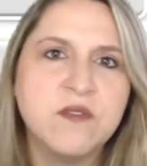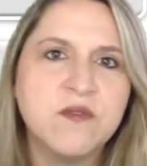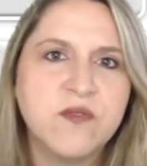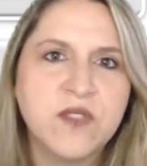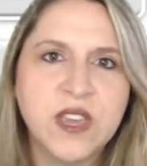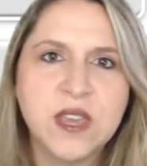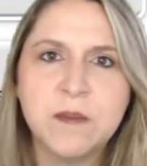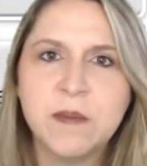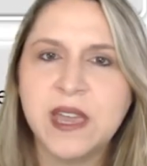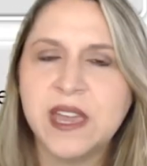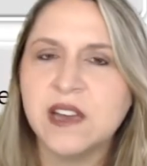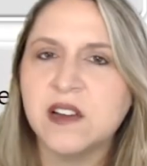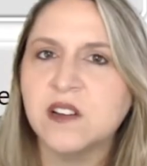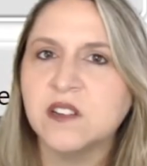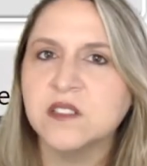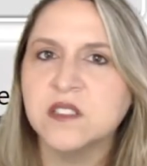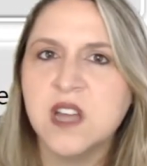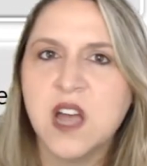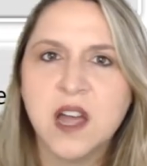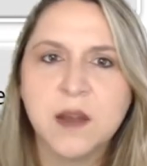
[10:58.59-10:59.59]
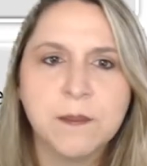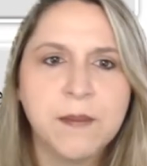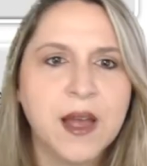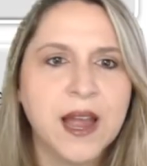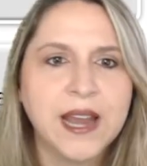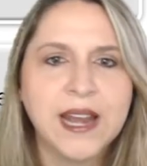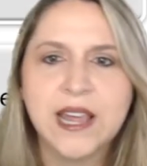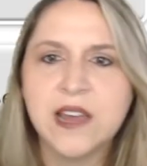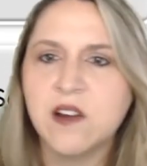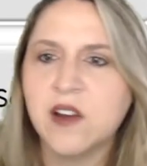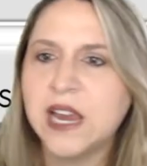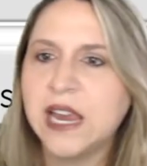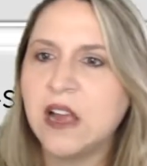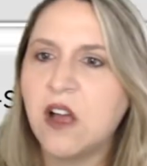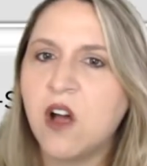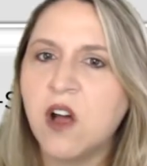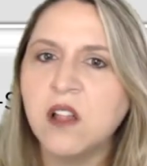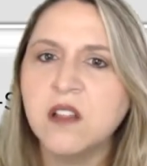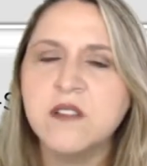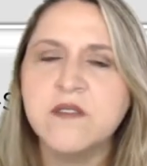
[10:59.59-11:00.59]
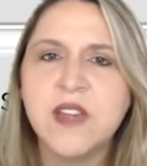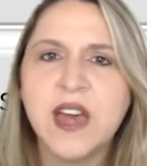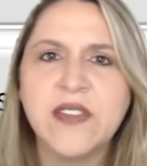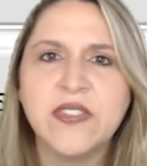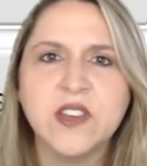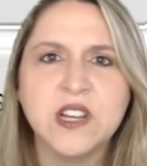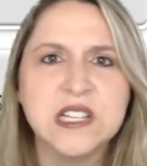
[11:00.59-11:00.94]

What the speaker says: female, non-binary, all of that,